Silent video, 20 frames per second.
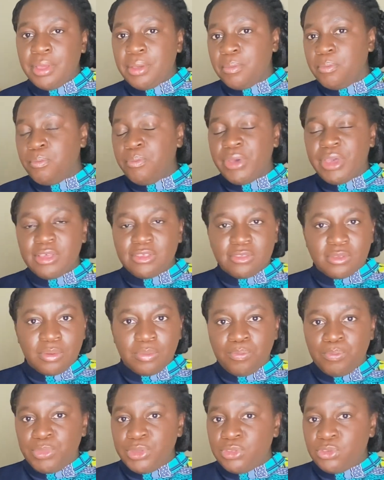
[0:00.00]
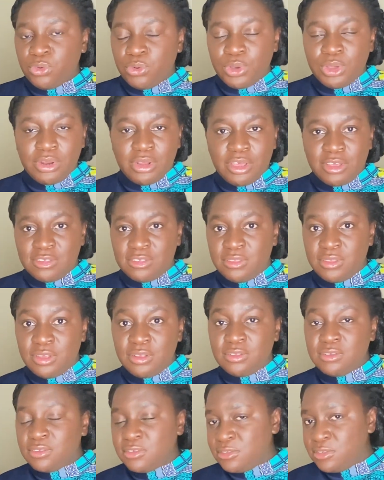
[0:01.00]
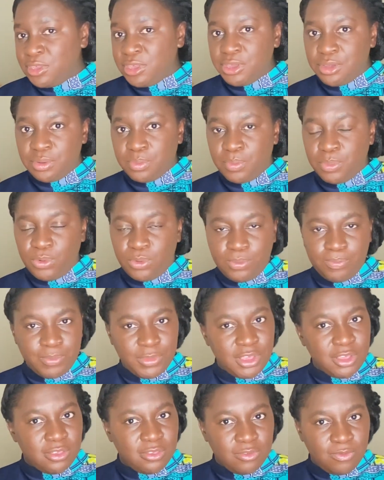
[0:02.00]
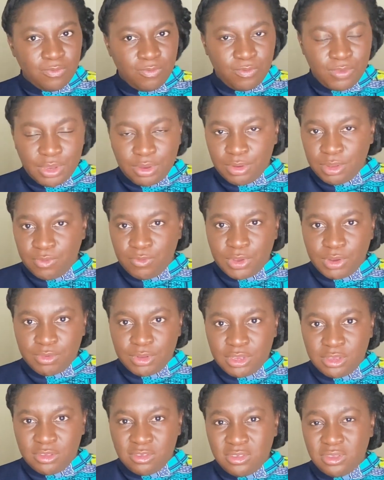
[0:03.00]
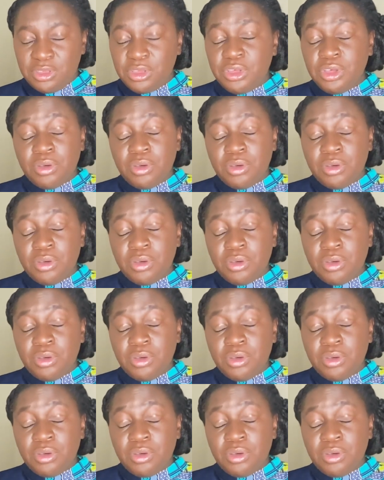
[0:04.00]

best Bitcoin exchange Singapore. It's very, very easy.